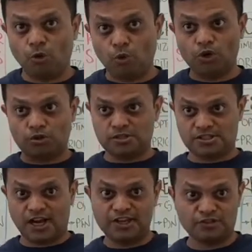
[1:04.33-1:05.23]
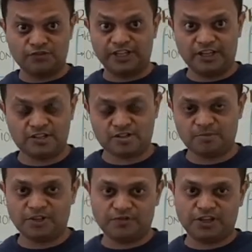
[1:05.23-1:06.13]
overall size of data
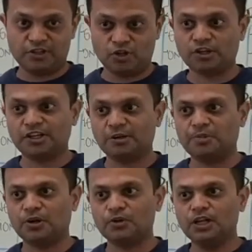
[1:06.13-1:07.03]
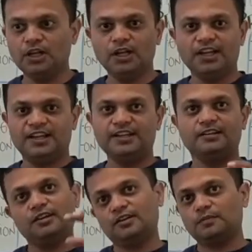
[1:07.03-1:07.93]
stream that we are talking about.
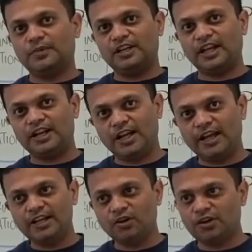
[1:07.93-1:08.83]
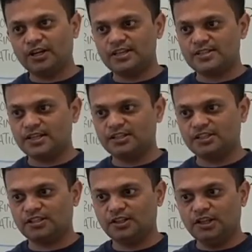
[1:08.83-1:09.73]
In any
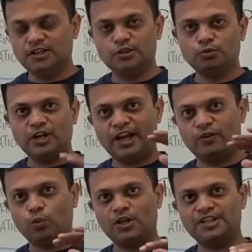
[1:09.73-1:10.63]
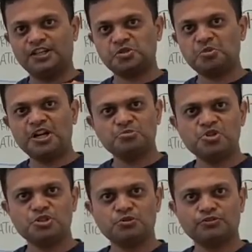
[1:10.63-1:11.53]
organization, you would have one test
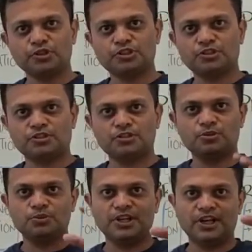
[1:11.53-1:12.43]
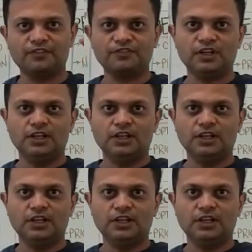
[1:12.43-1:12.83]
management tool for sure. You would have